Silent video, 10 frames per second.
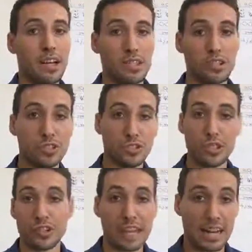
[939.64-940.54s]
during
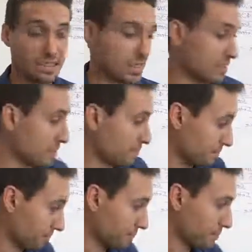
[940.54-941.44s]
your analysis.
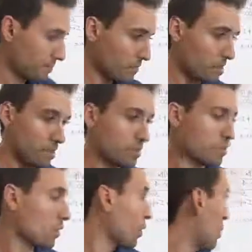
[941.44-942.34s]

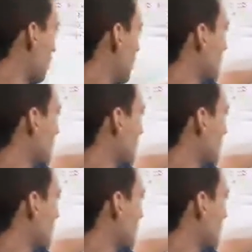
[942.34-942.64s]
So